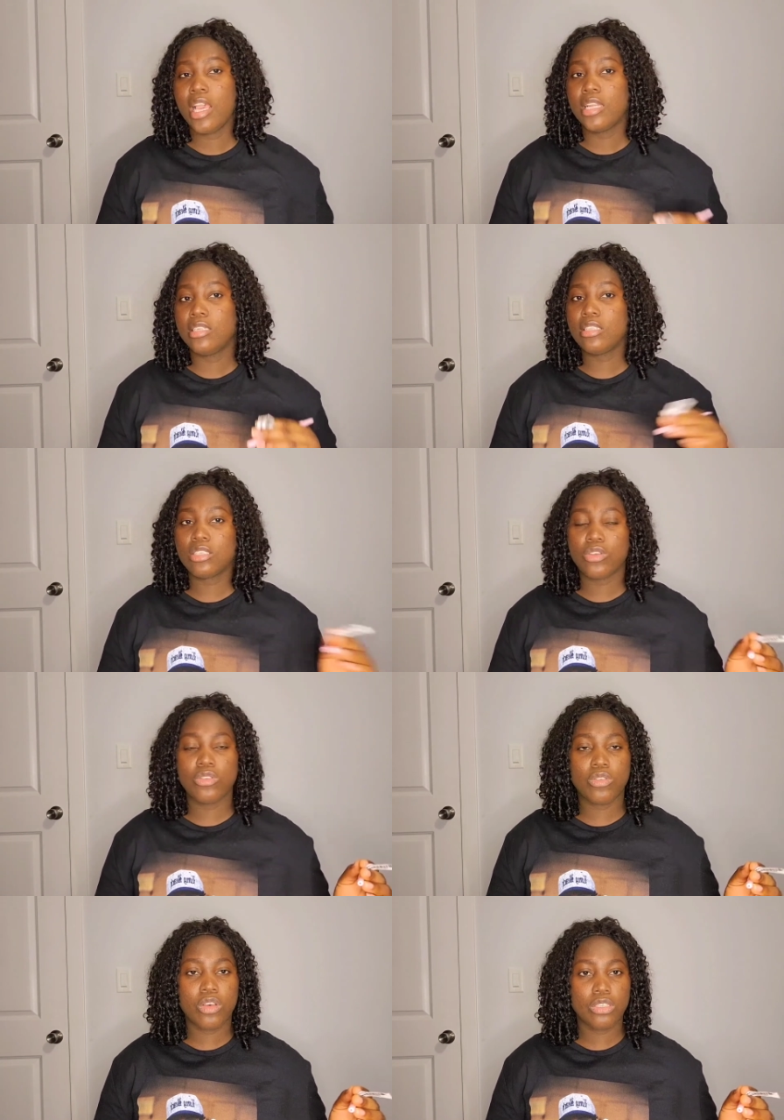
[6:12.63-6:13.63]
This is going
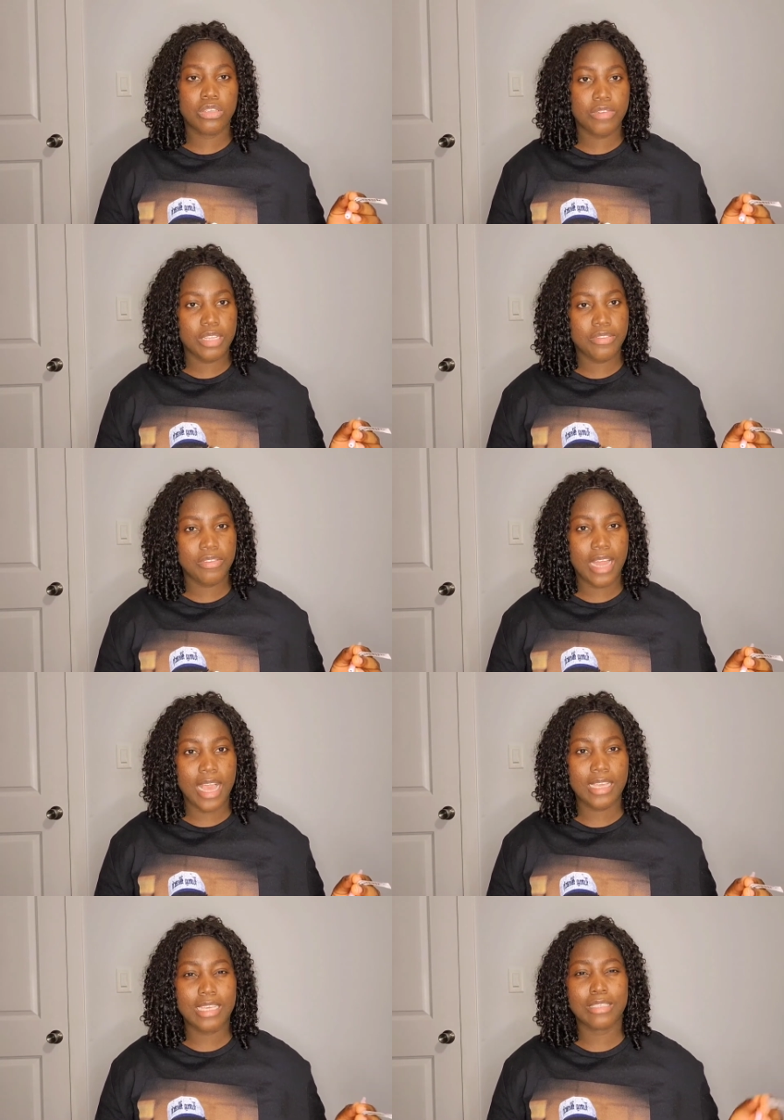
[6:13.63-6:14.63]
to cause a red
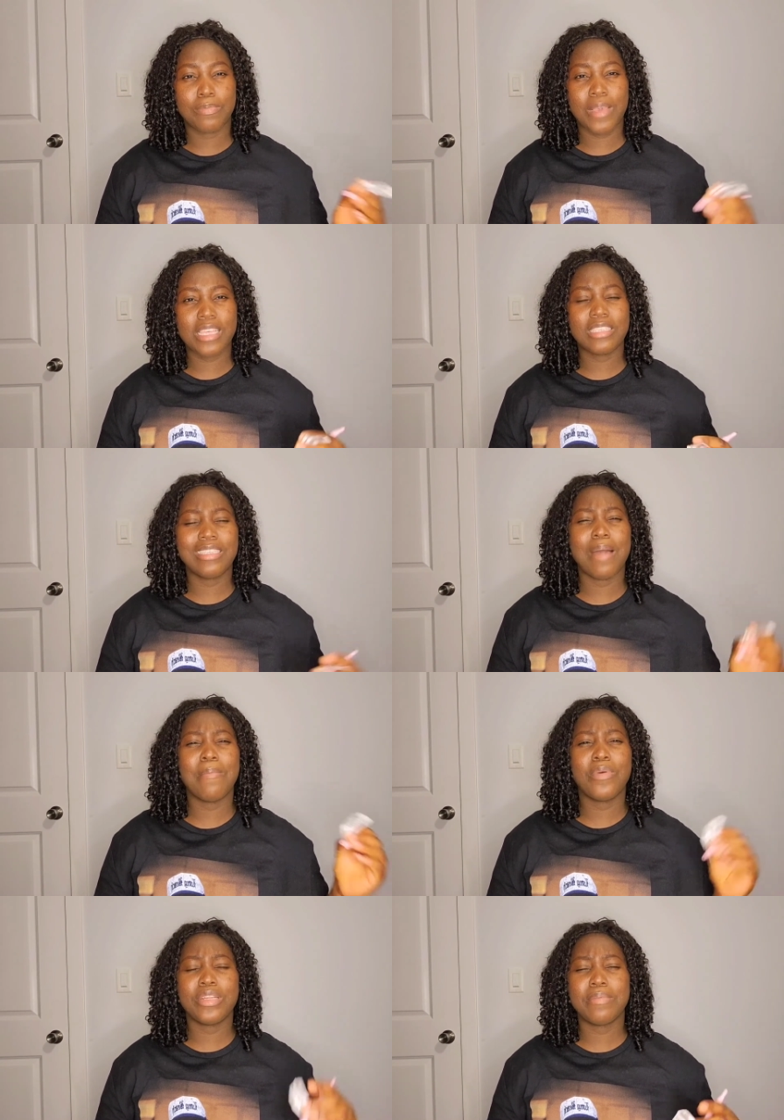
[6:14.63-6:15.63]
flag. It's best that
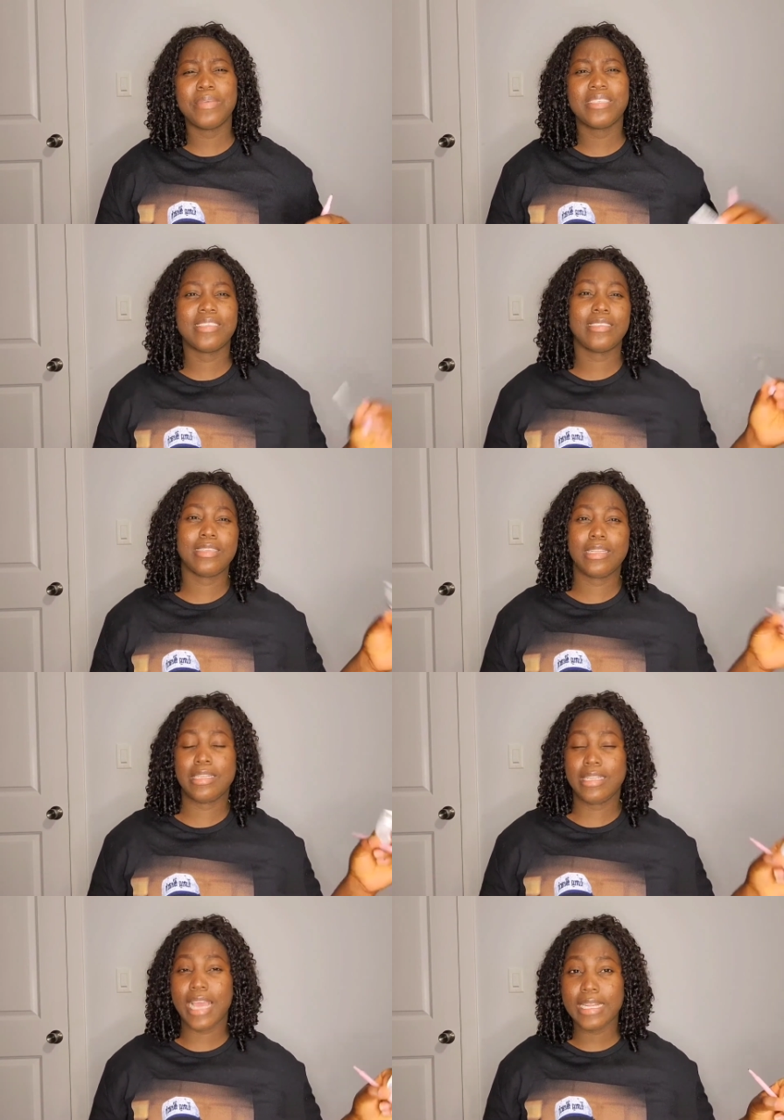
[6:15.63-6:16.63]
money be sitting
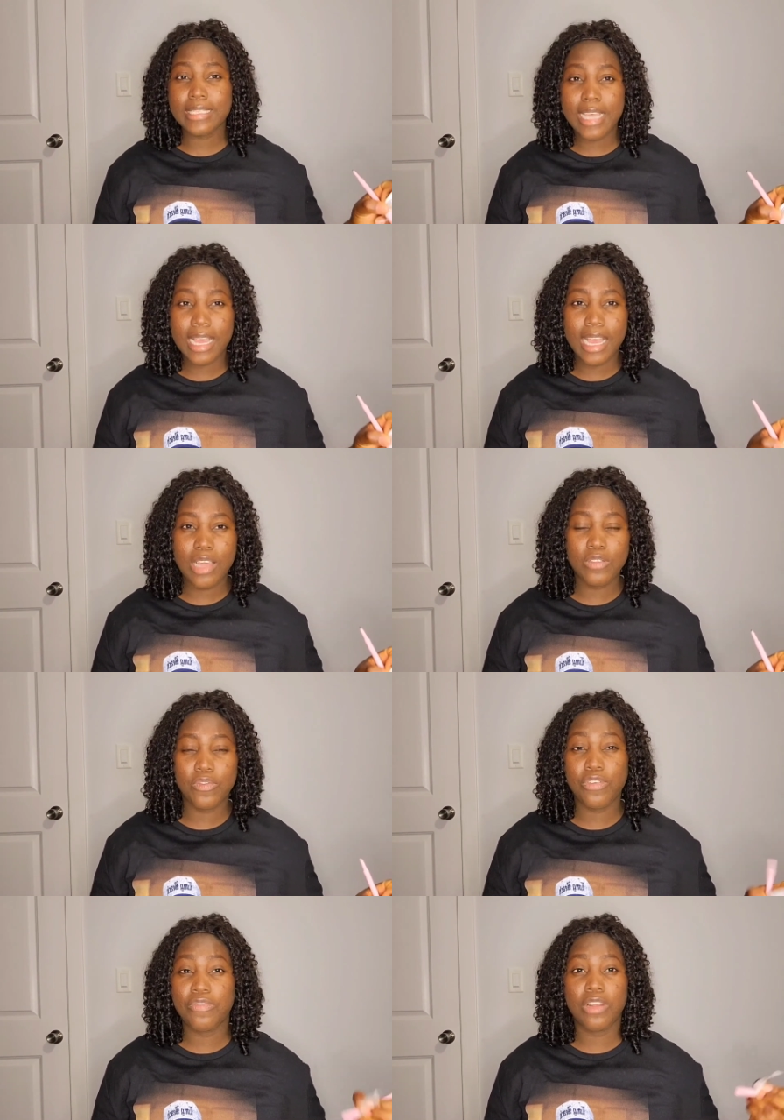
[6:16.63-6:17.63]
in that account
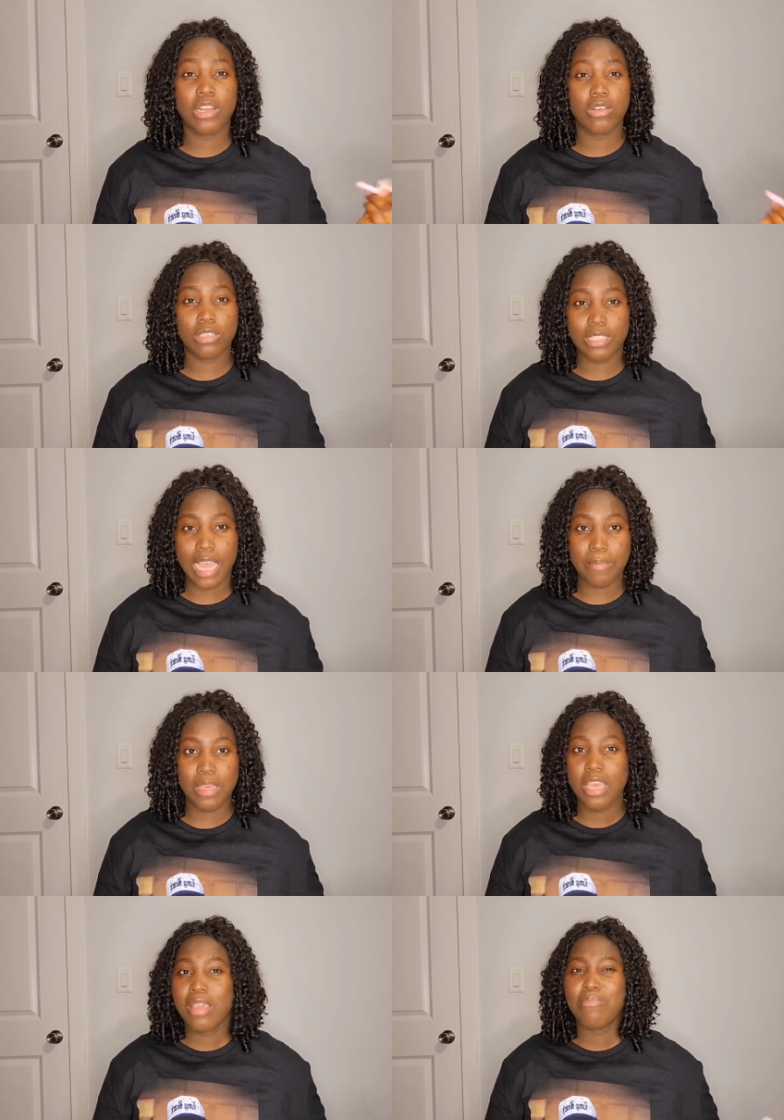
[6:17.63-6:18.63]
for a very long time,
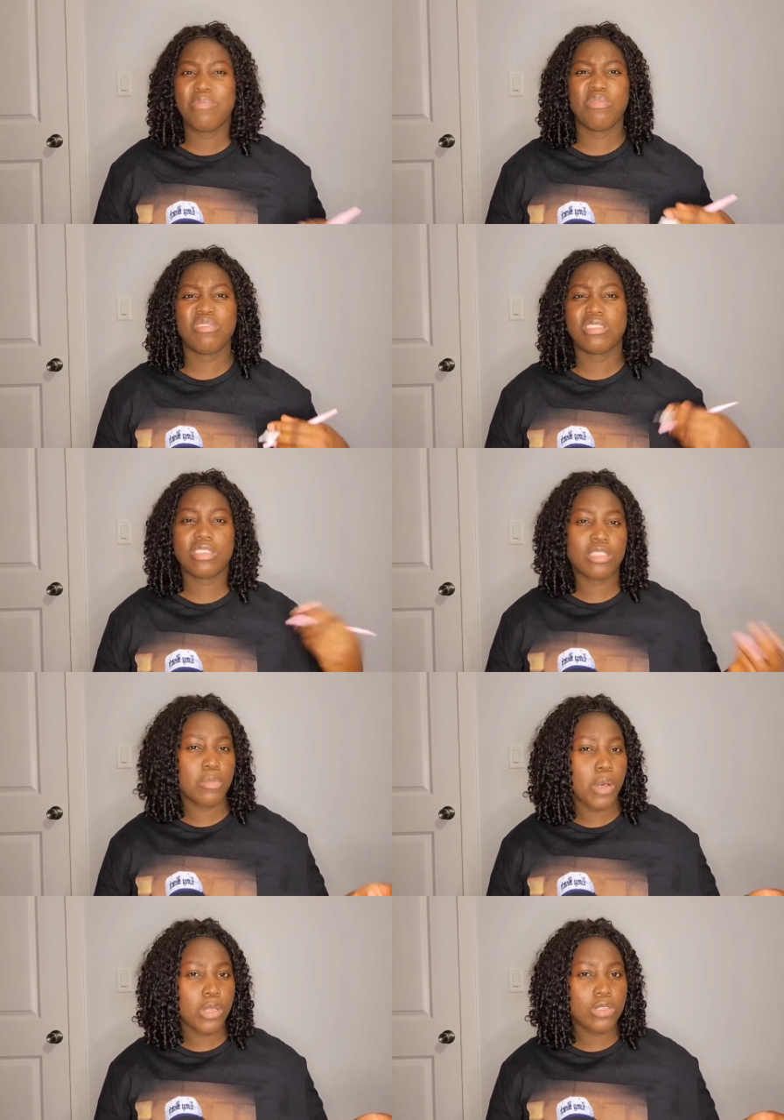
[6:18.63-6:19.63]
maybe 6
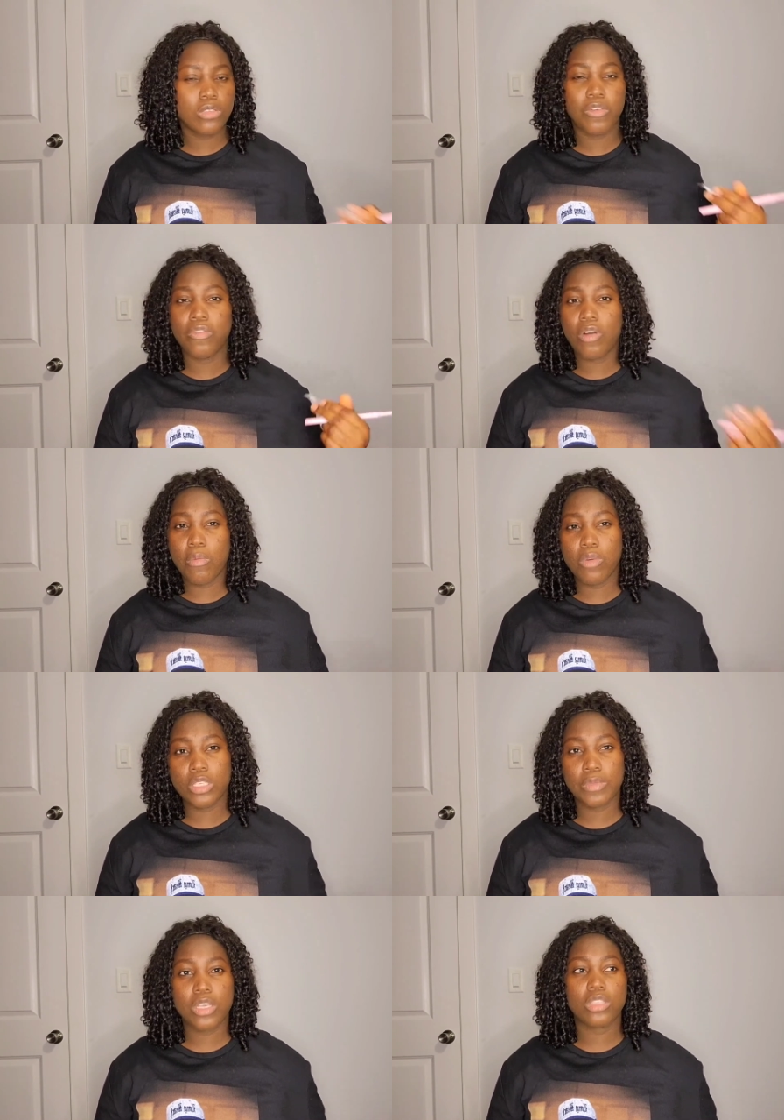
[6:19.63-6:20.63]
months or 4
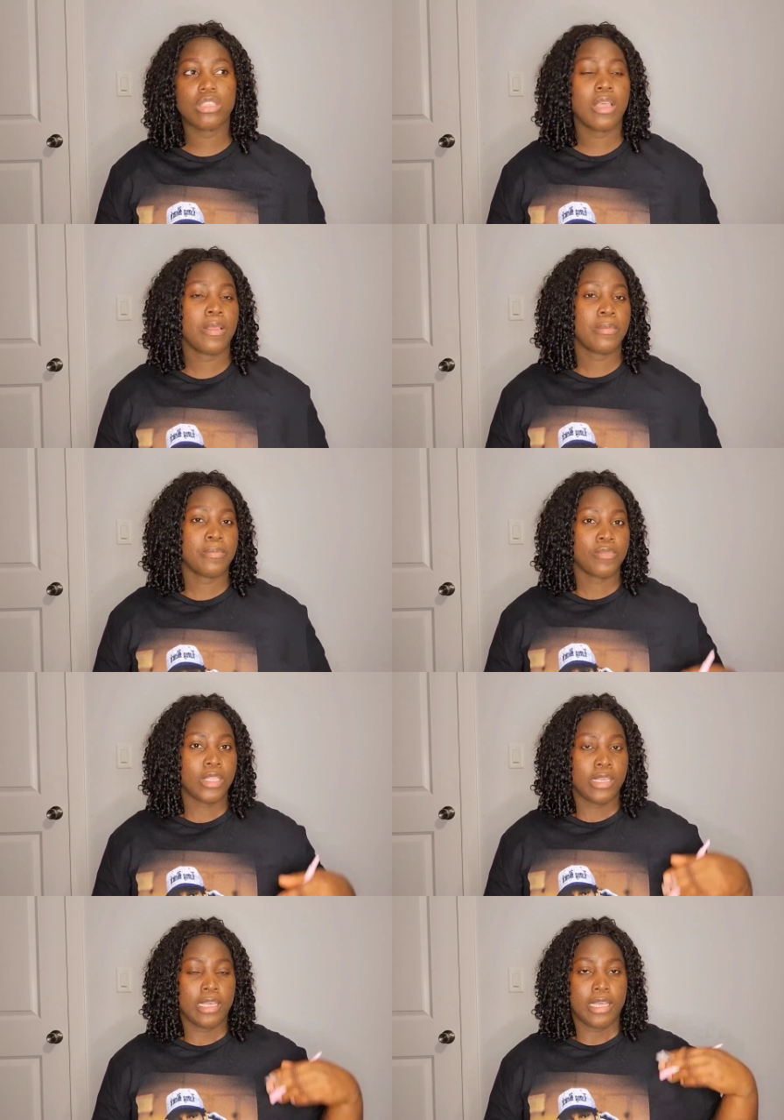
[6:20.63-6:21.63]
months, because
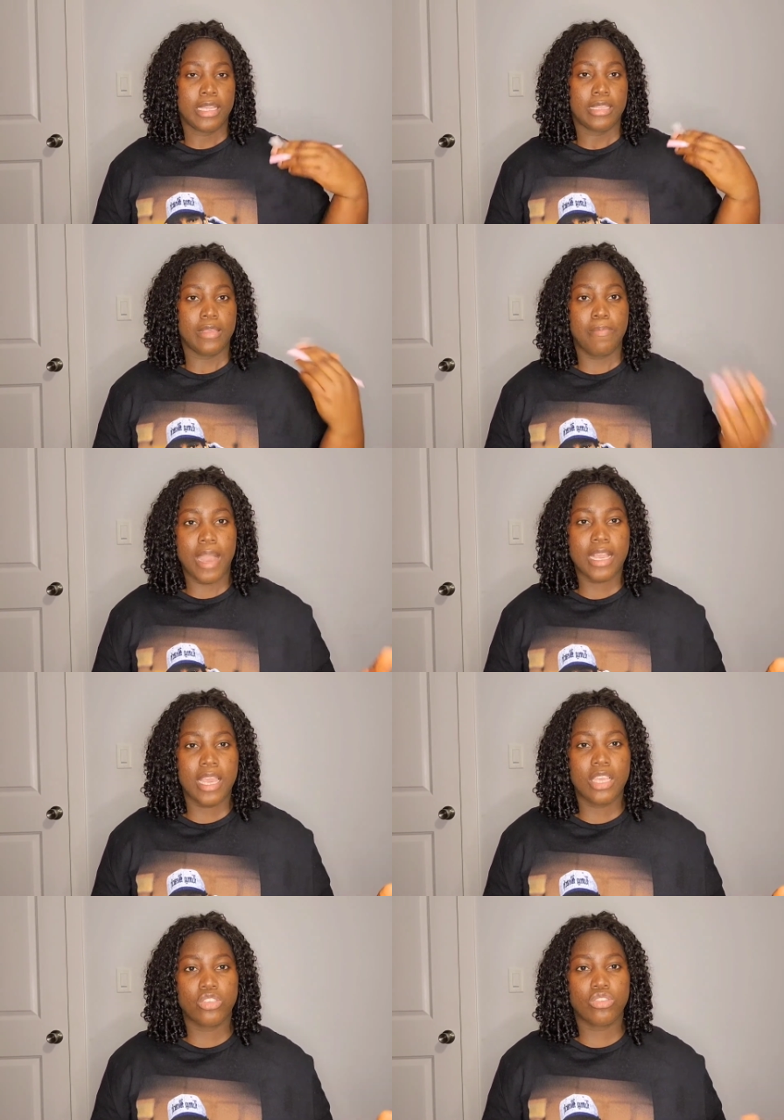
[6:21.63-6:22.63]
the bank
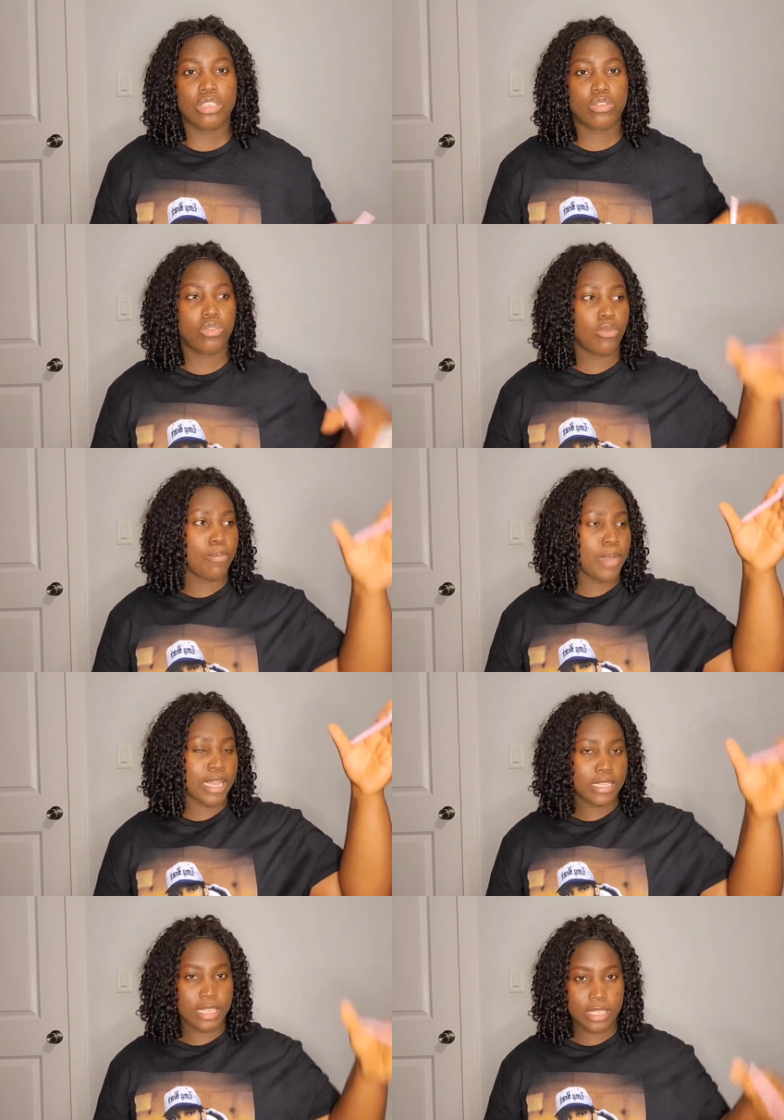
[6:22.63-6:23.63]
history is going to
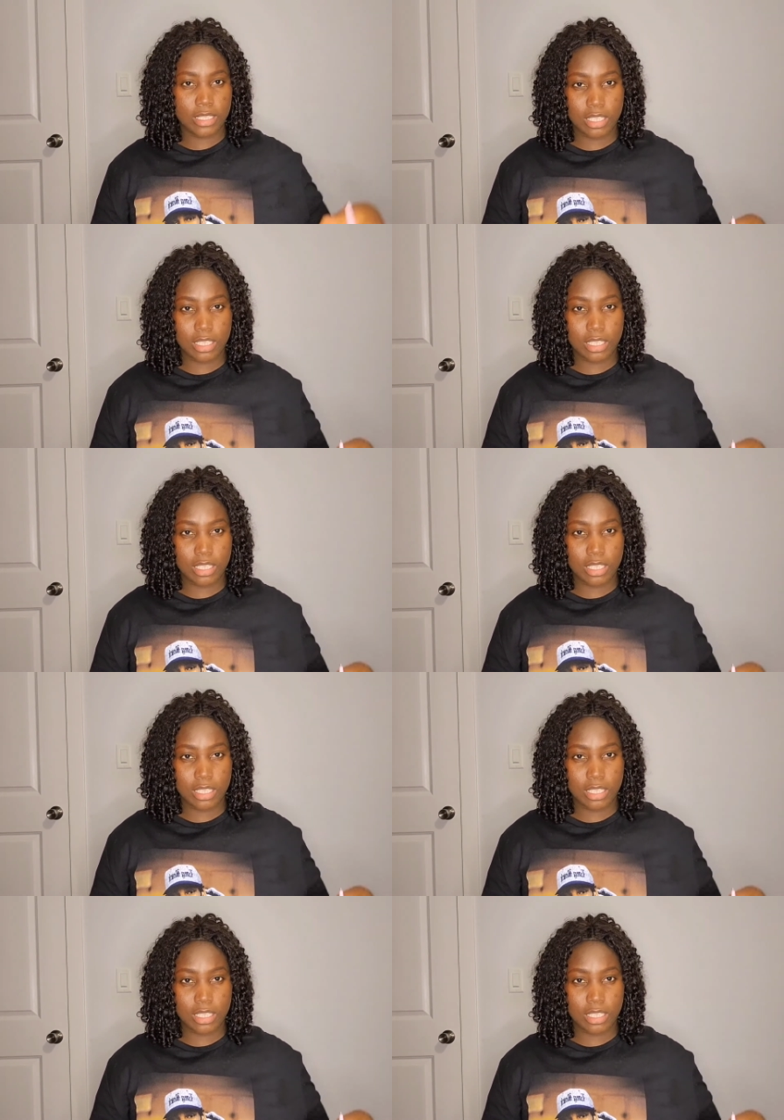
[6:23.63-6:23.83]
backdate.